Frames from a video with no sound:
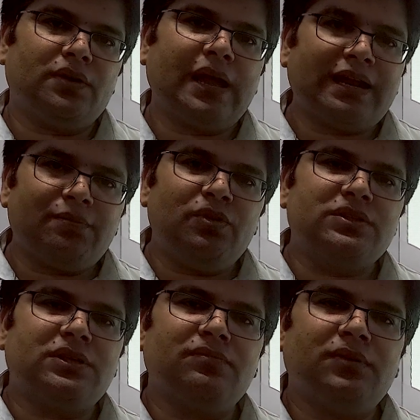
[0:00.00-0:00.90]

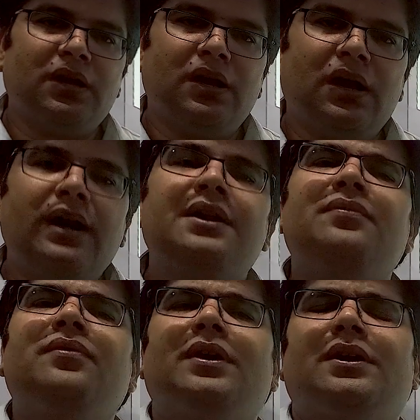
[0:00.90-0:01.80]
catabolism are
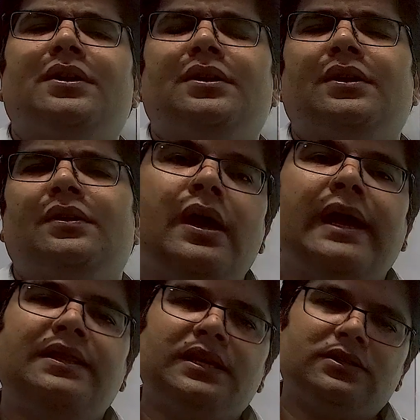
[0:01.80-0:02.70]
different,
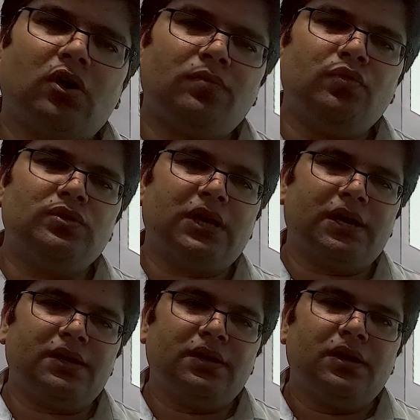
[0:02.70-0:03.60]
and these hormones
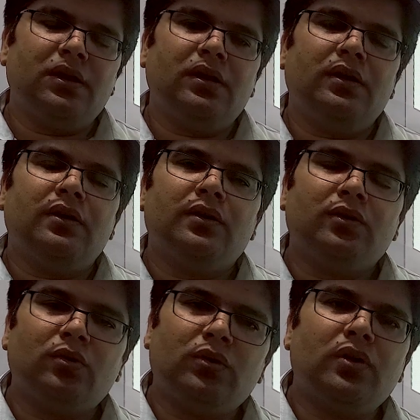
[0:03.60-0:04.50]
are
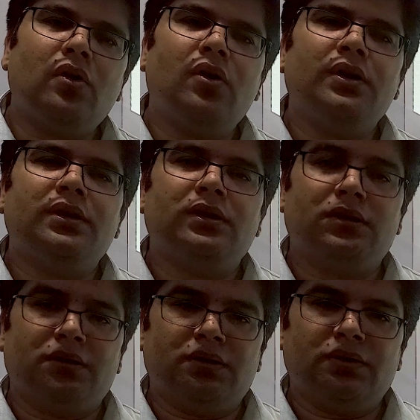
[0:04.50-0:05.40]
glucagon,
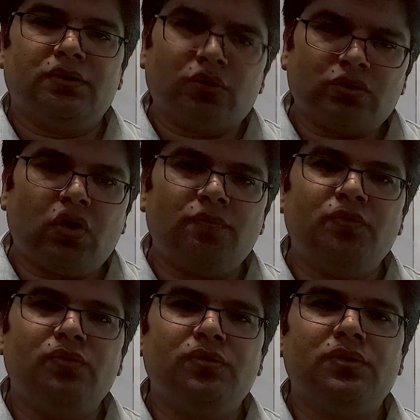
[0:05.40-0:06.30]
growth
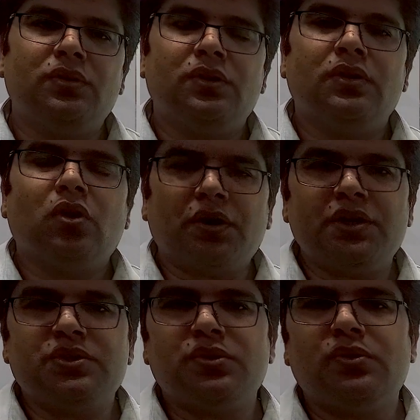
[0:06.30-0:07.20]
hormone,
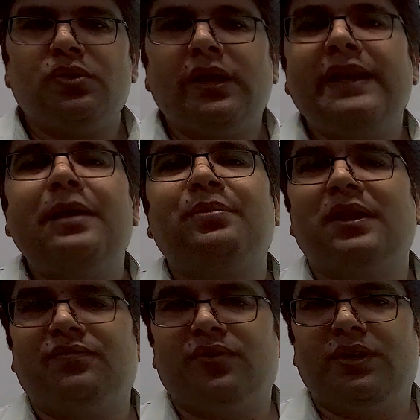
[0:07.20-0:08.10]
cortisol and
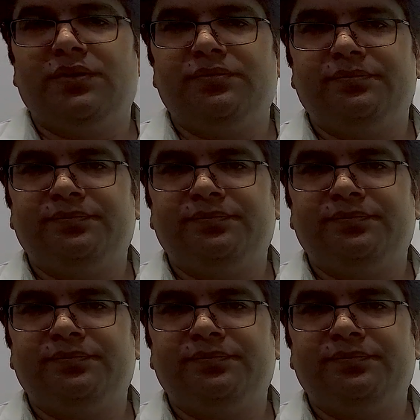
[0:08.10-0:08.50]
epinephrine.